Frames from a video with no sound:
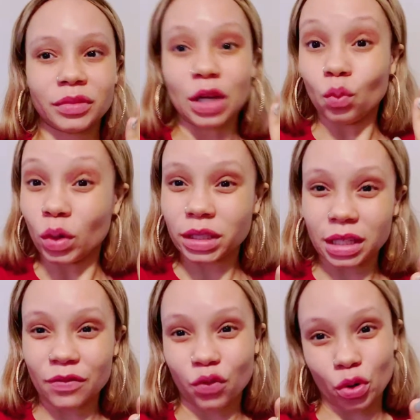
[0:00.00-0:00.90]
it
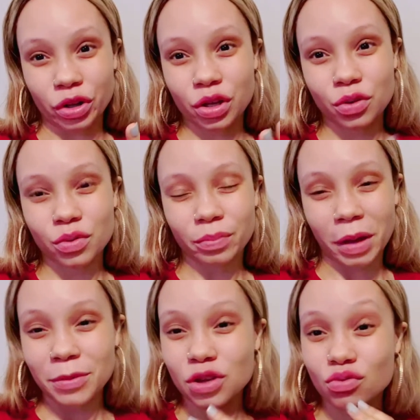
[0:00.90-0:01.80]
wasn't for you
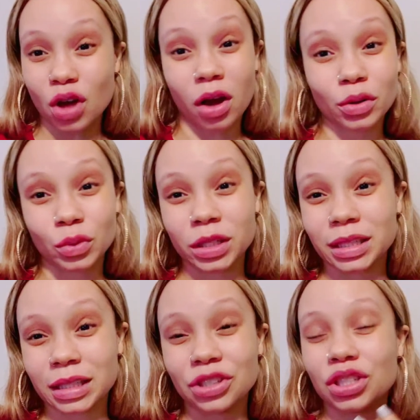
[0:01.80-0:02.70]
maybe you thought it
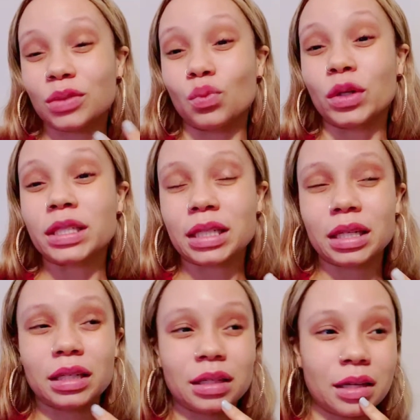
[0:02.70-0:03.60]
was and it just
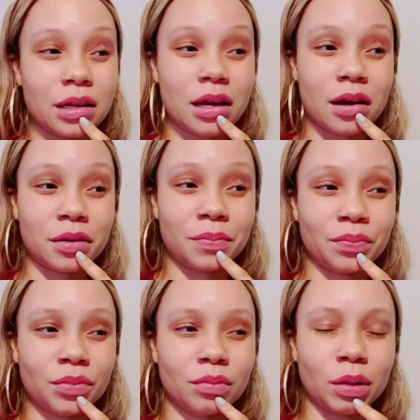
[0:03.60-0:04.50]
wasn't um
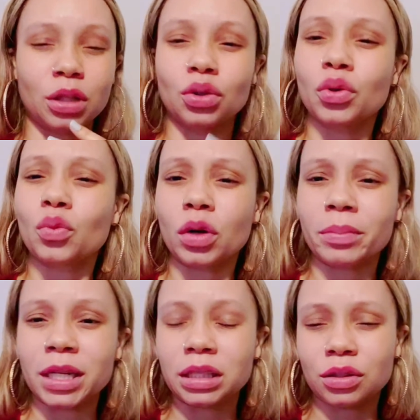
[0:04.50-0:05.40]
but the Lord wanted
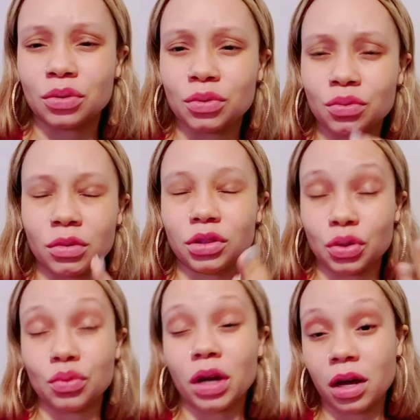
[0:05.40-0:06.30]
me to, to,
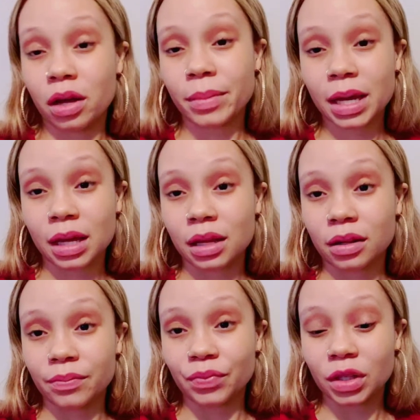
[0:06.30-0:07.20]
to come
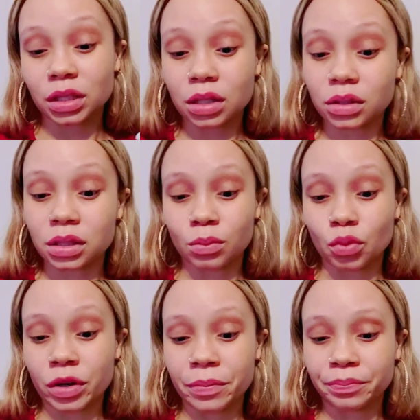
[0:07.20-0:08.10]
and tell
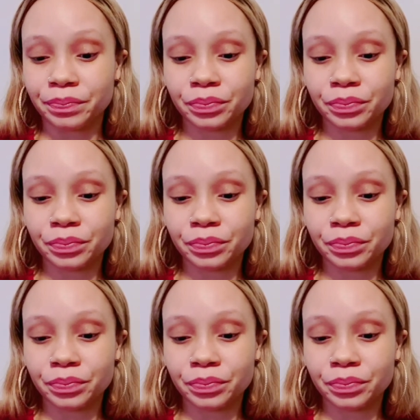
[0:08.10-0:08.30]
someone,